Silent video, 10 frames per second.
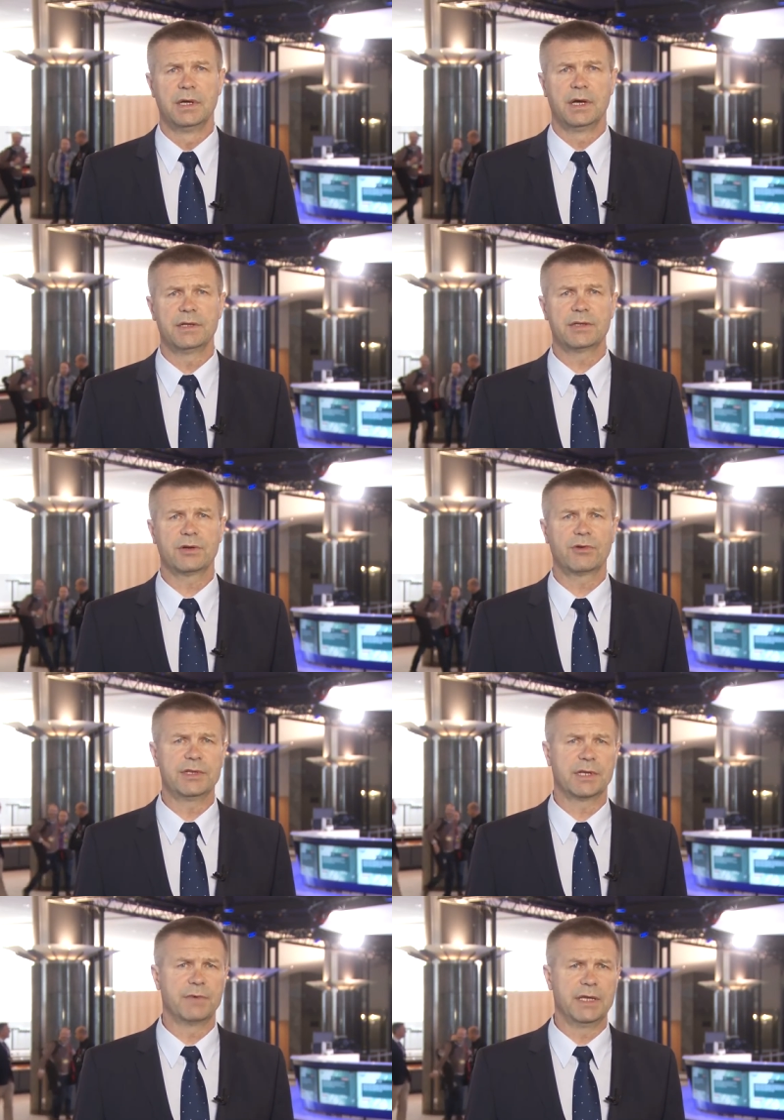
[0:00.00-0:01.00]
Another
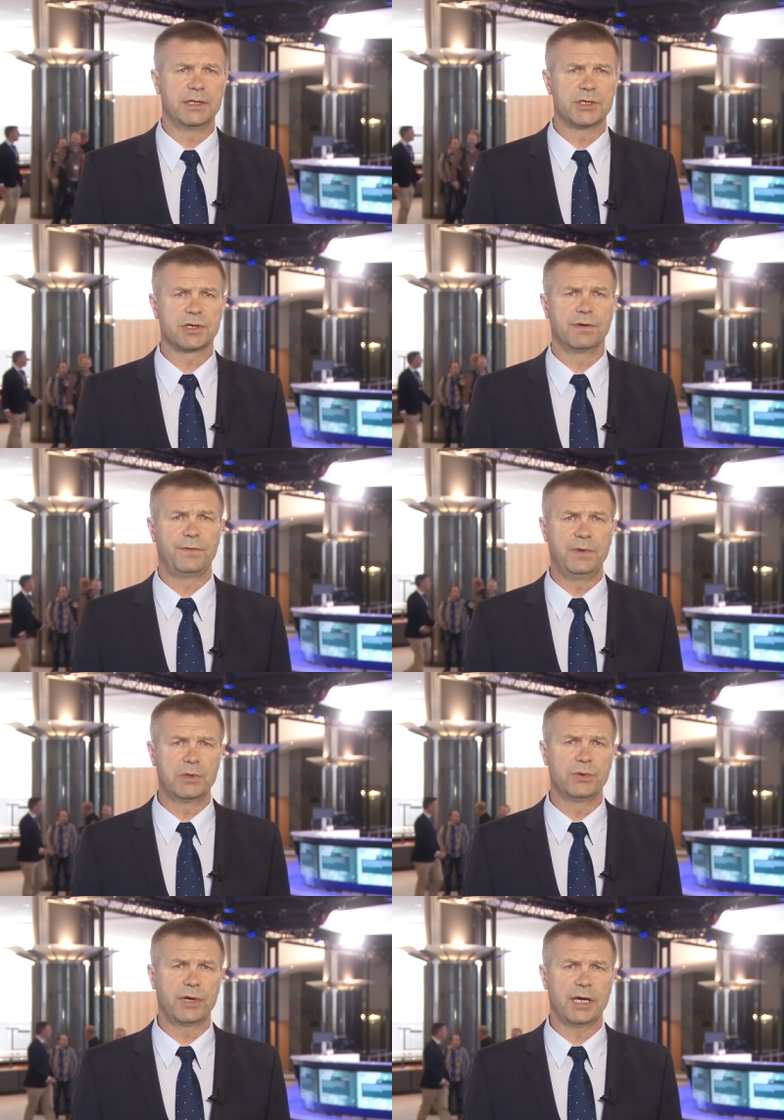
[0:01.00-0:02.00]
great advantage of
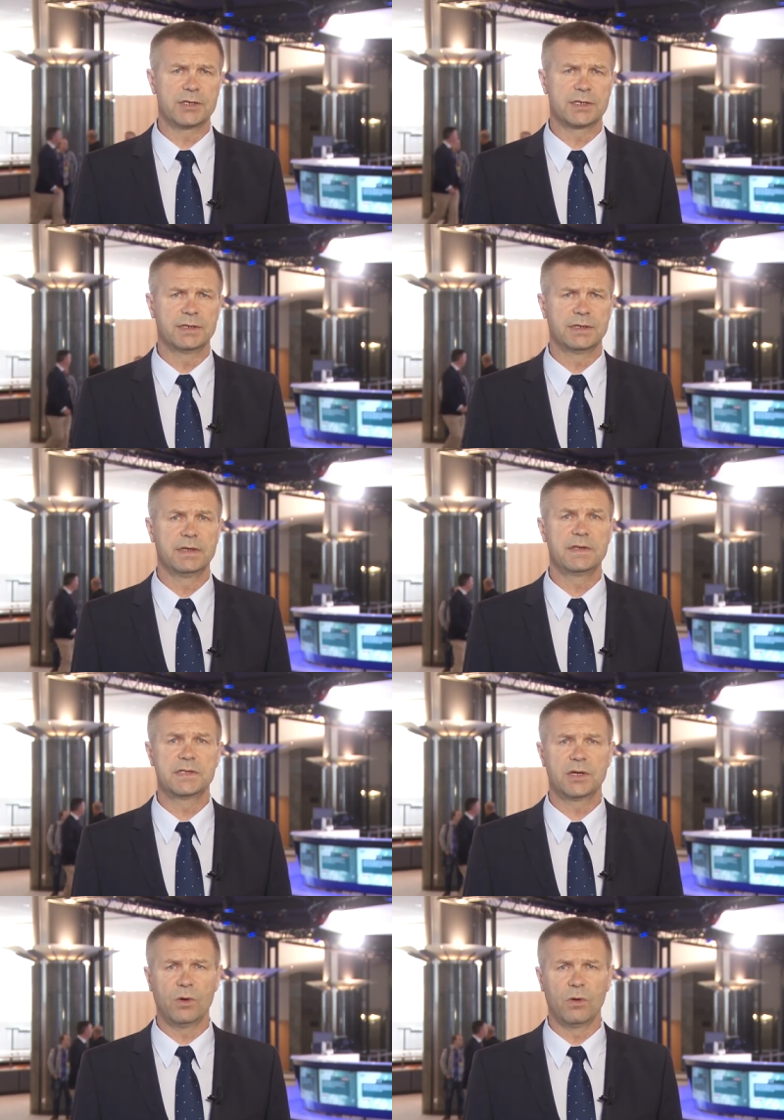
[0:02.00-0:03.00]
film education is
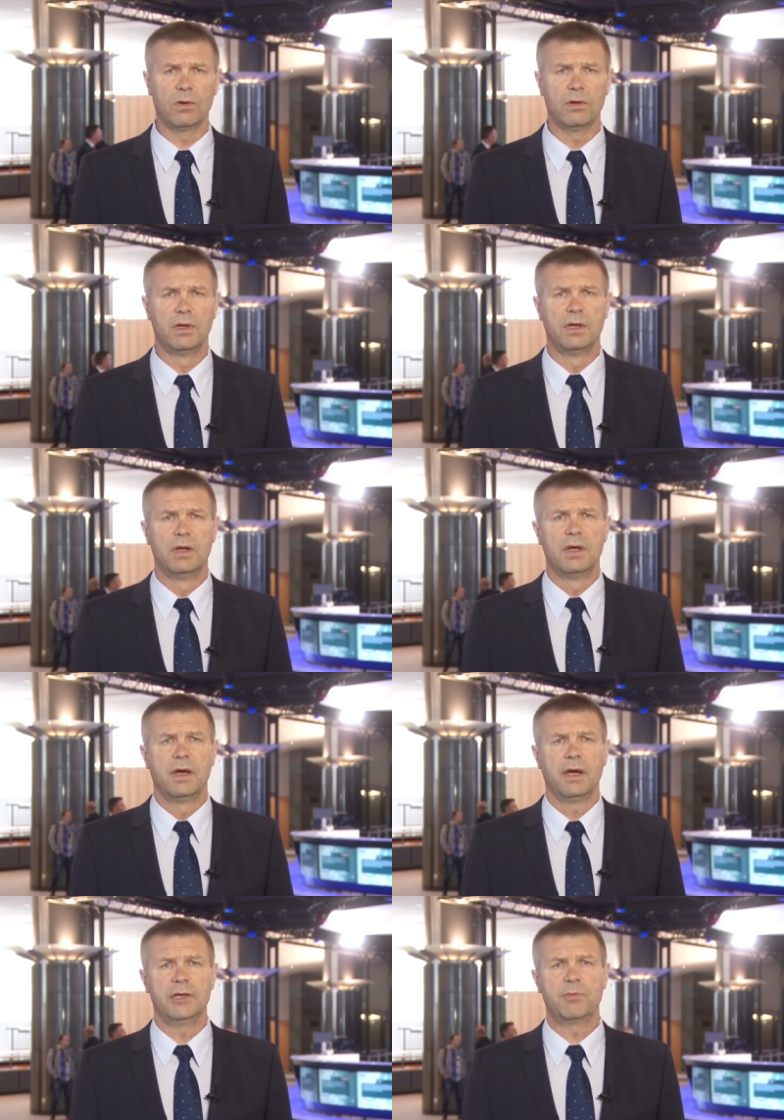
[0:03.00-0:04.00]
the role
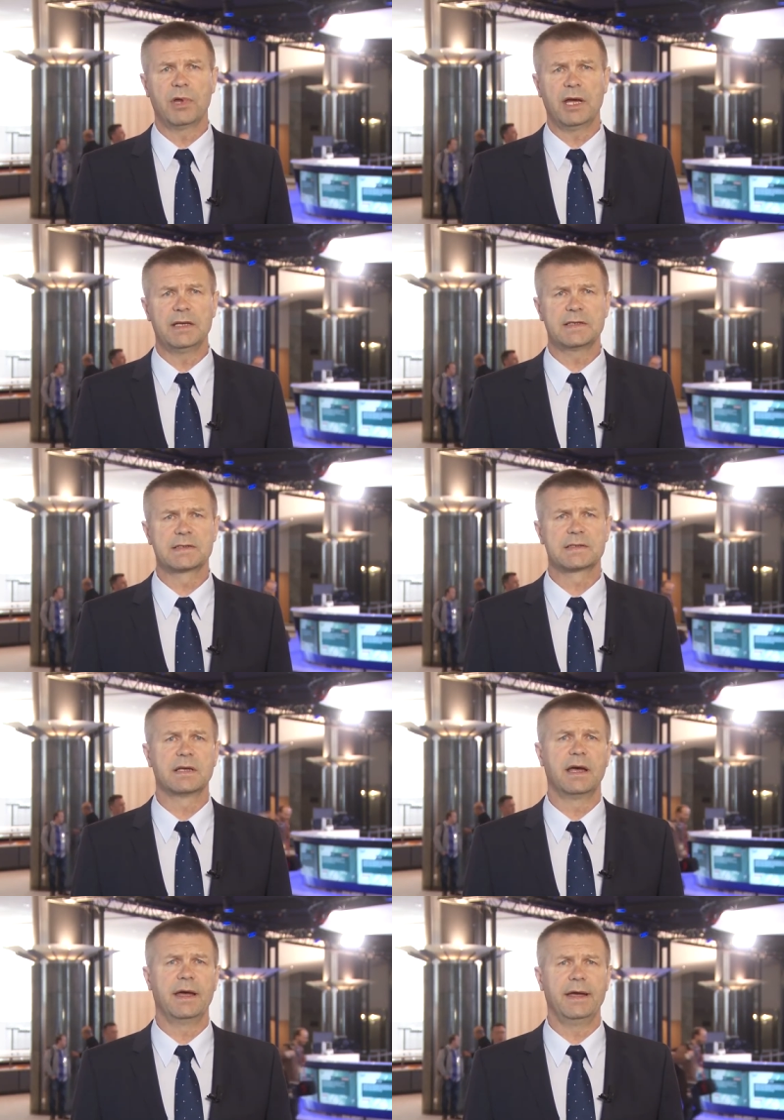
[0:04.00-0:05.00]
it plays
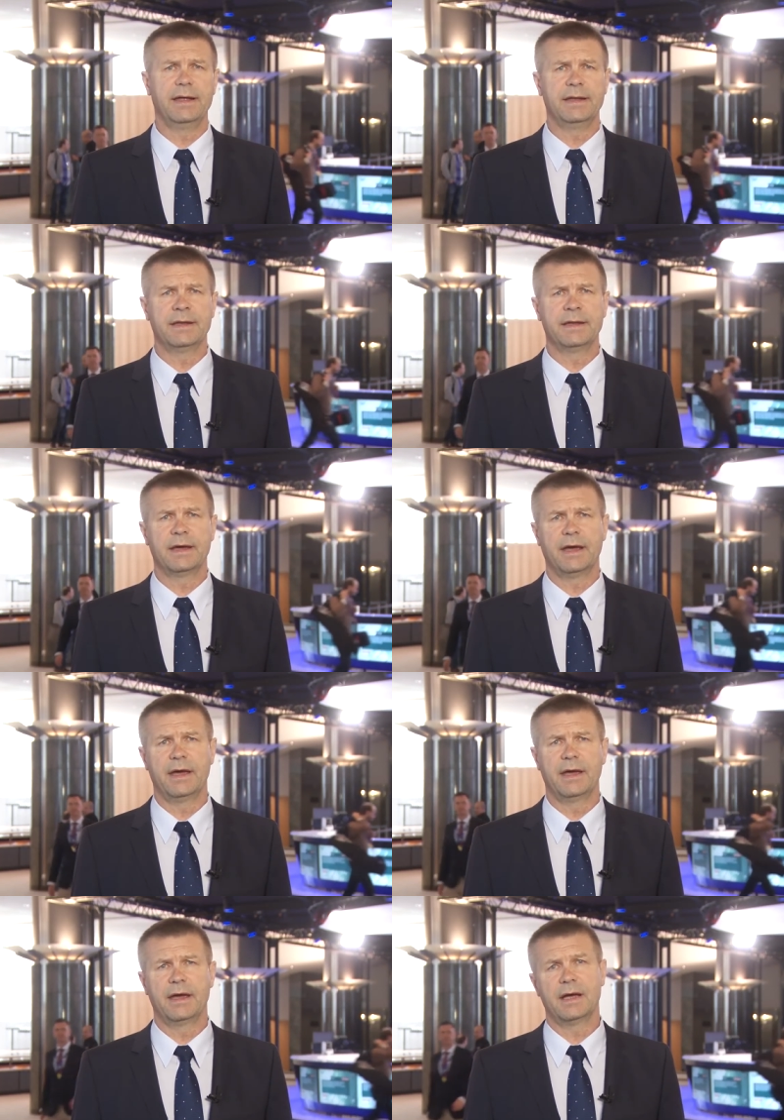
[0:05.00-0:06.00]
in,
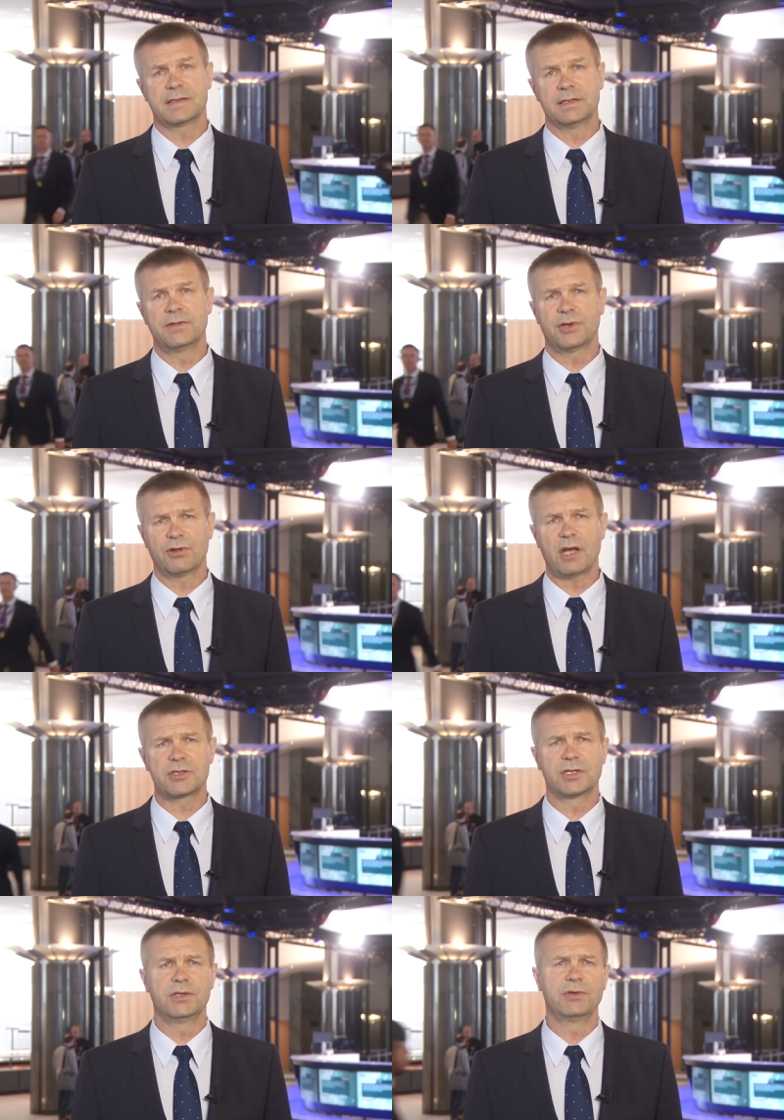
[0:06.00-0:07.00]
uh, as an
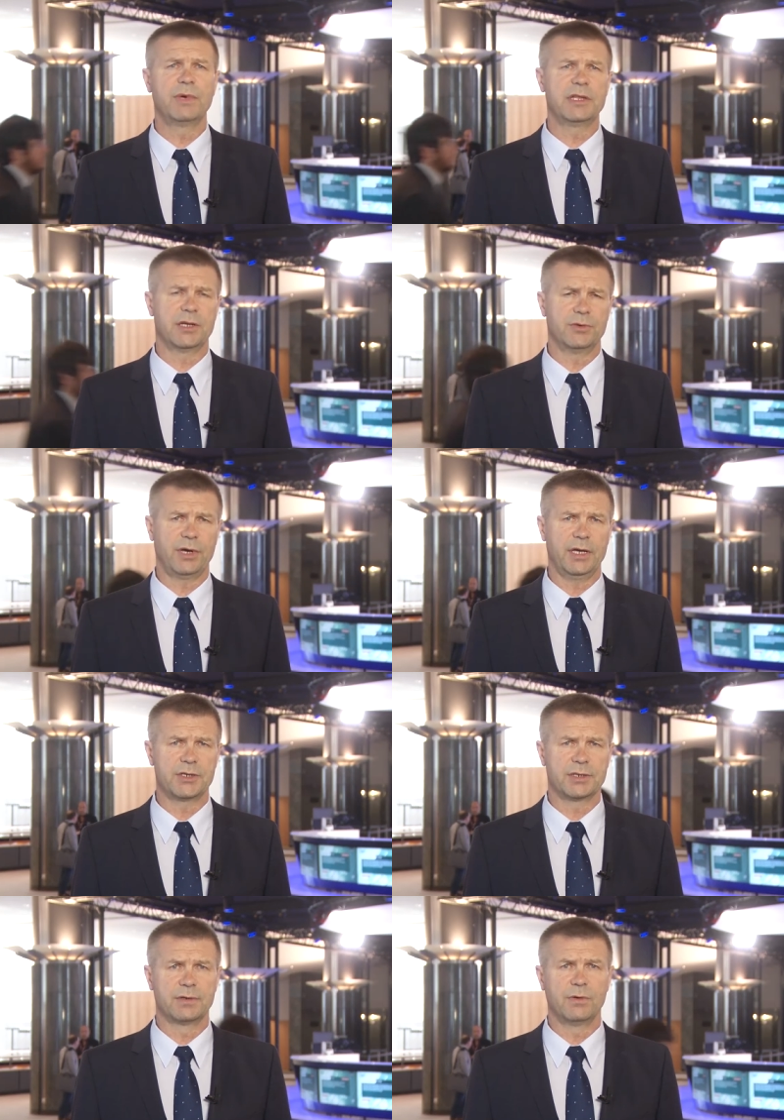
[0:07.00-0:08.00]
introduction into media
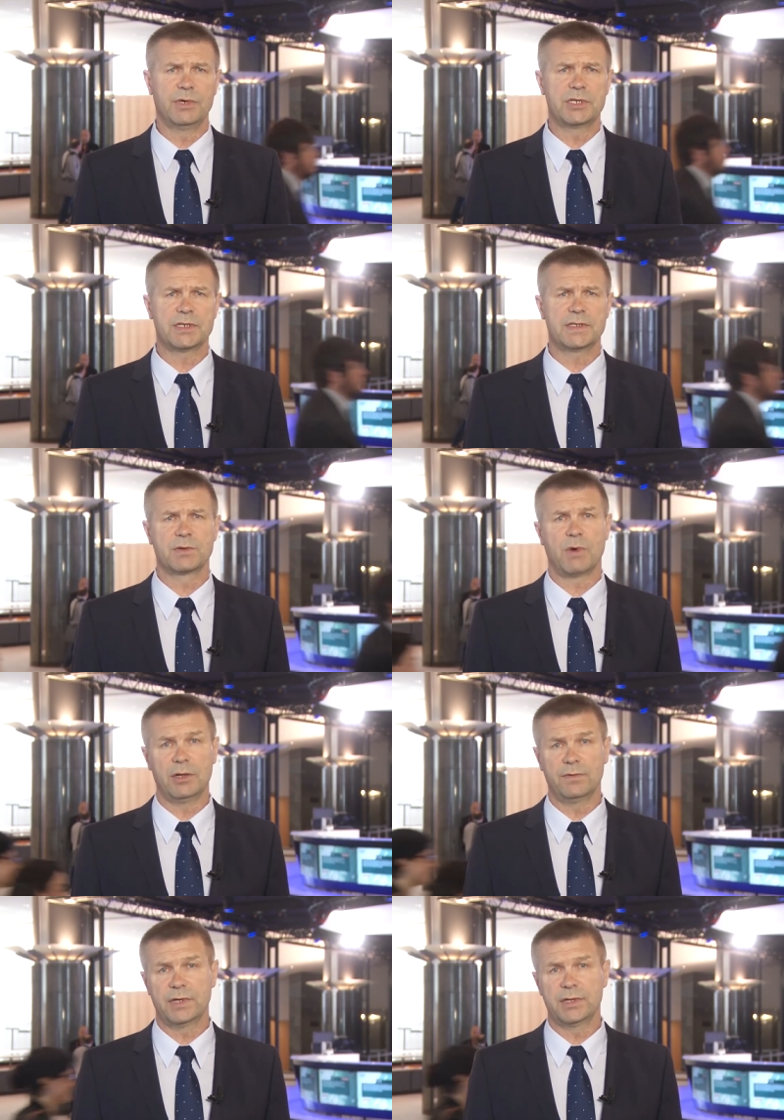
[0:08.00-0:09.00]
education, which is
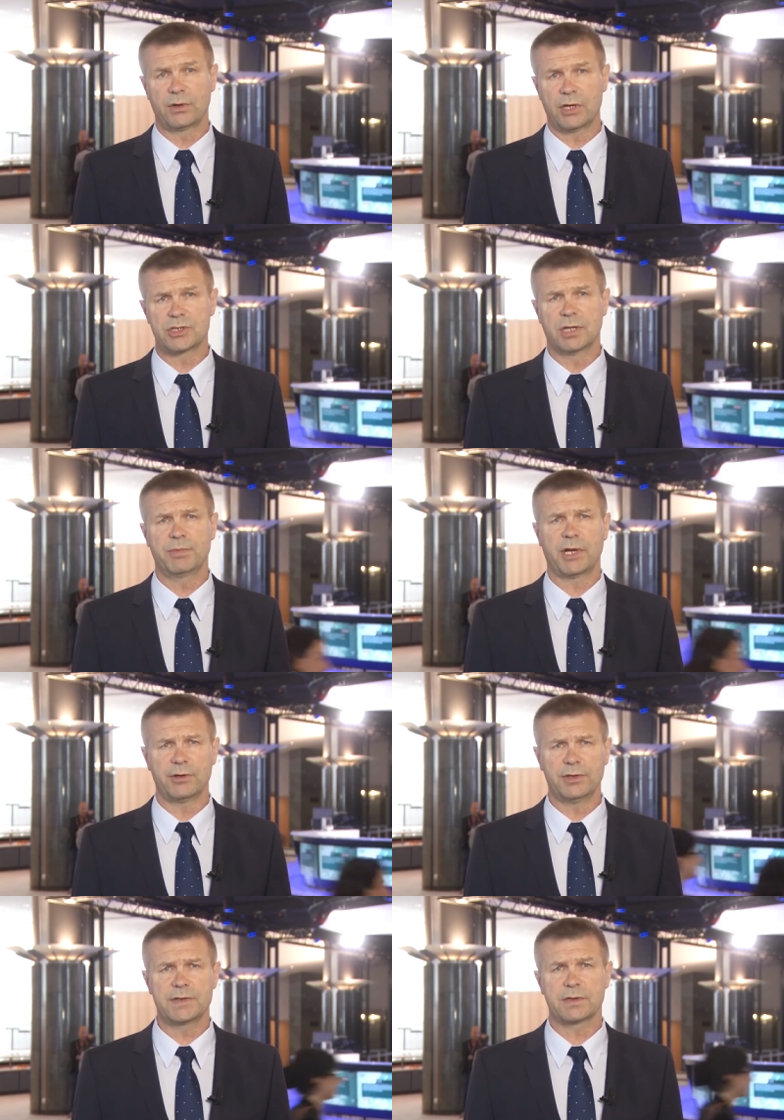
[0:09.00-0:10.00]
one of the educational
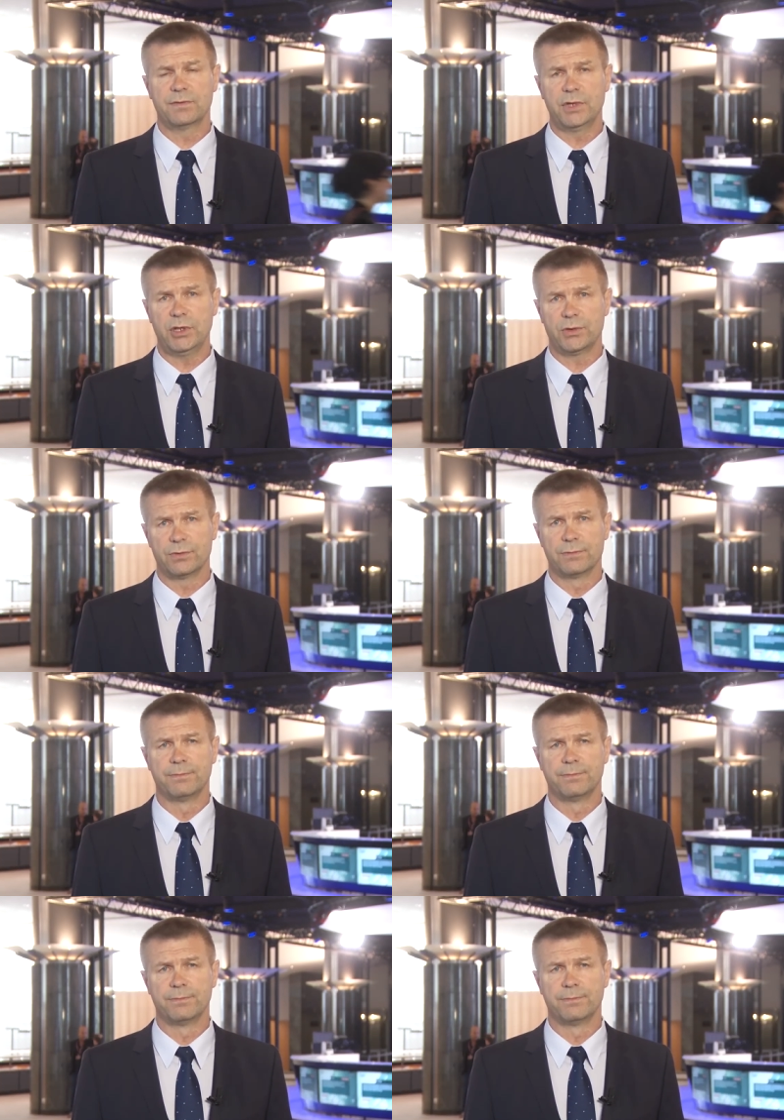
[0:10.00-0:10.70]
priorities of the EU.